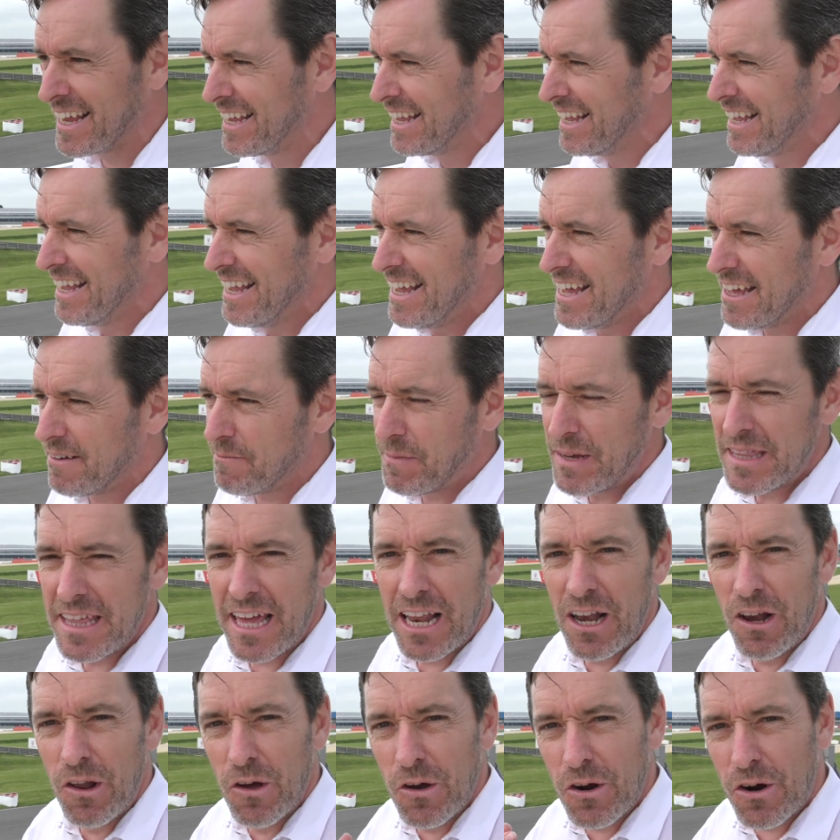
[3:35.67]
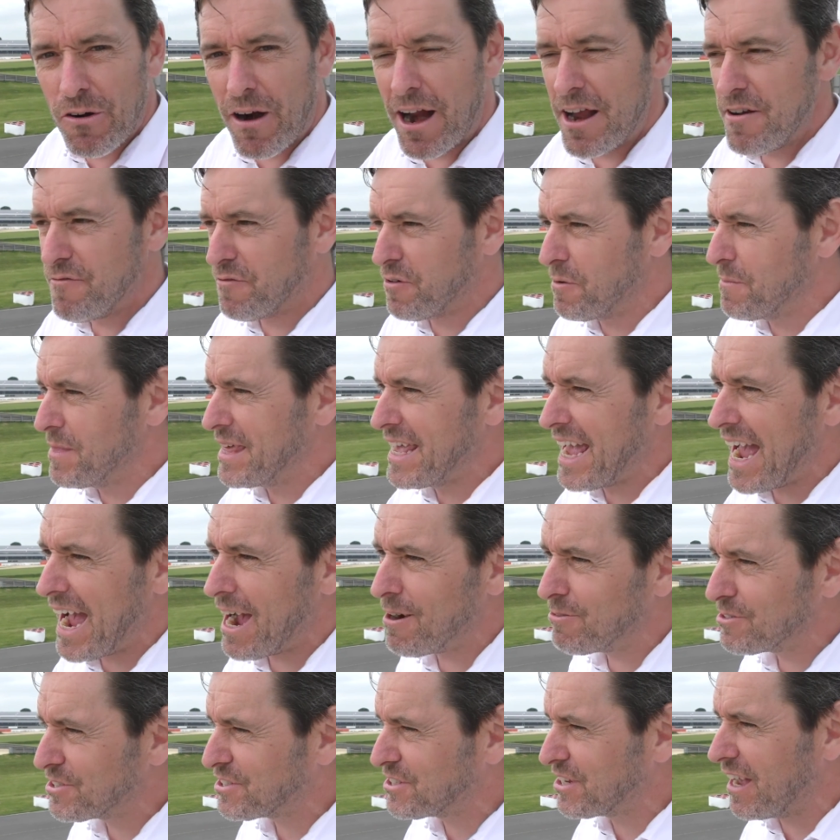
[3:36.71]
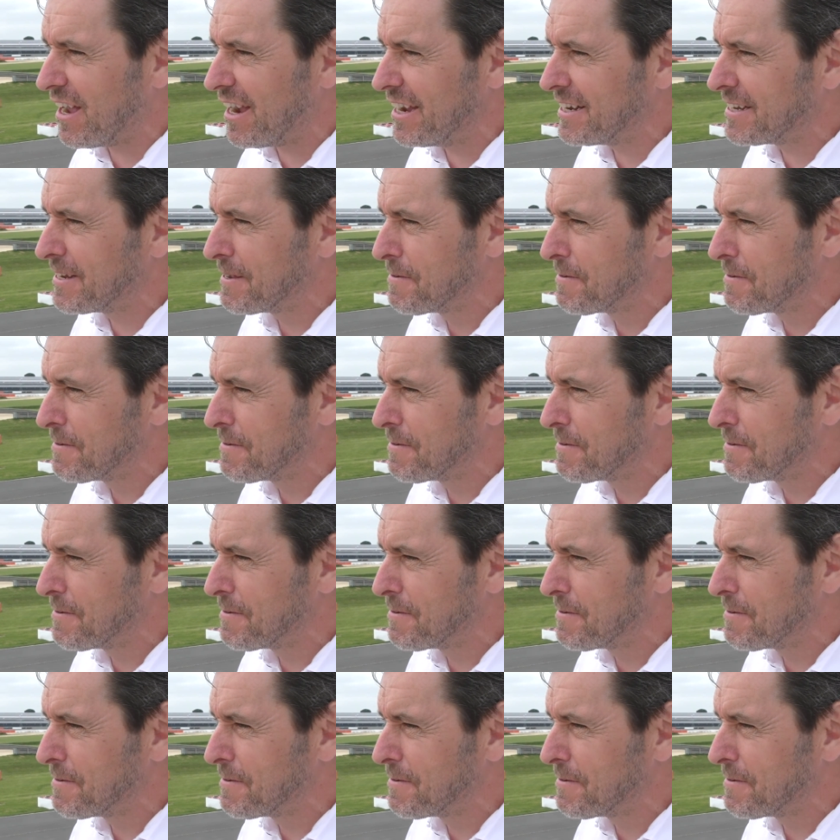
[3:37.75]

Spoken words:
I mean, they look great from the outside.